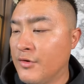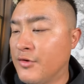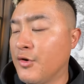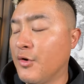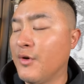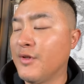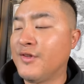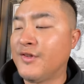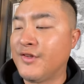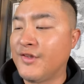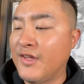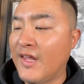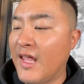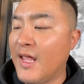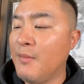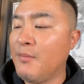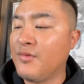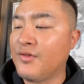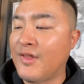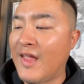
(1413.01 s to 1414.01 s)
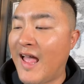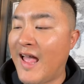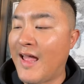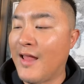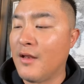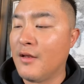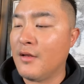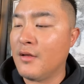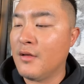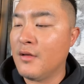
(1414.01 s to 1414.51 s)
So it seems
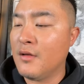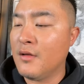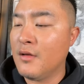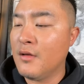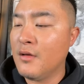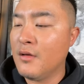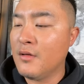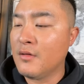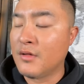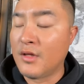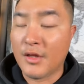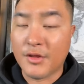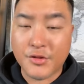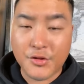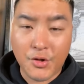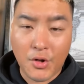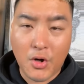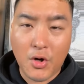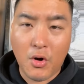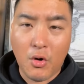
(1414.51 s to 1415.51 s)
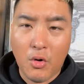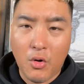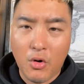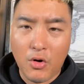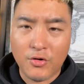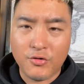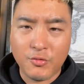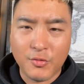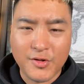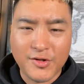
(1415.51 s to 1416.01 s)
that the third
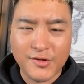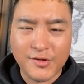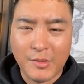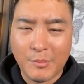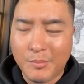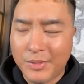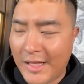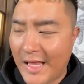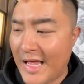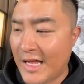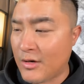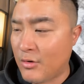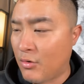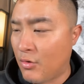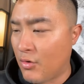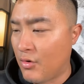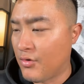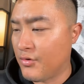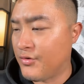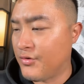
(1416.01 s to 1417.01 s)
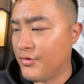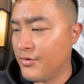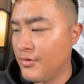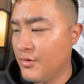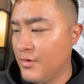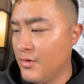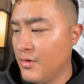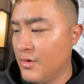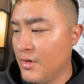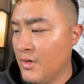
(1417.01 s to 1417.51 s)
horse, which is a black horse,